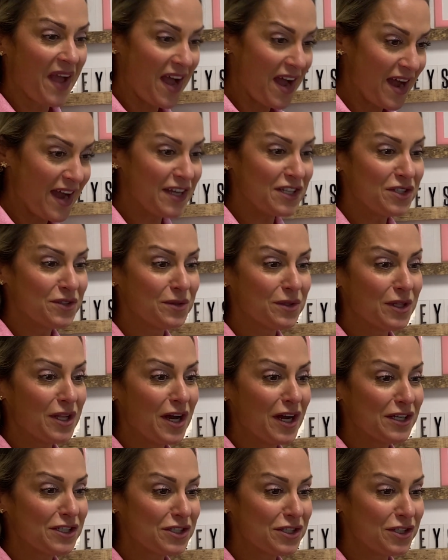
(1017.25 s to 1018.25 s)
I do a
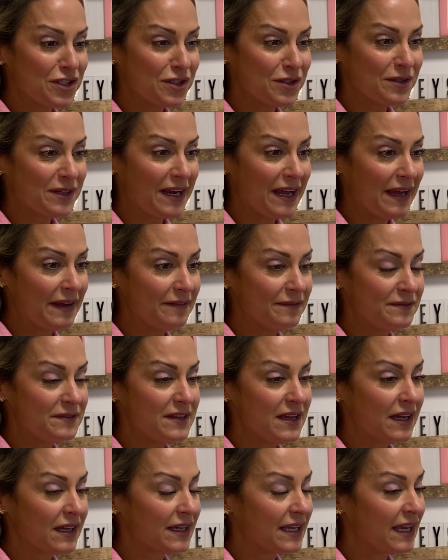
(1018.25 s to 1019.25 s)
lot too. And I
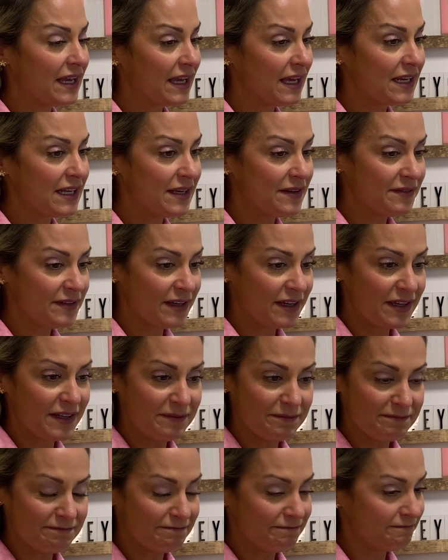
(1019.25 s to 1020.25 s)
can't
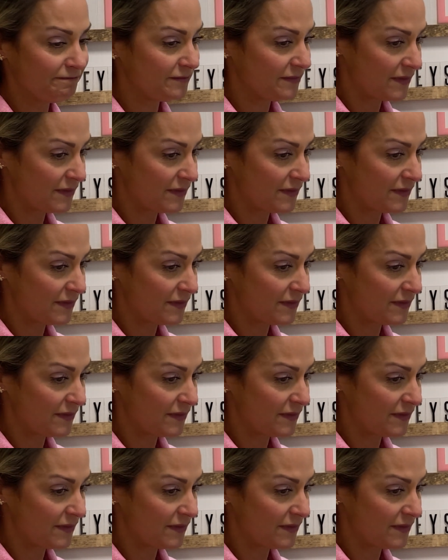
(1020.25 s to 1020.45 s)
even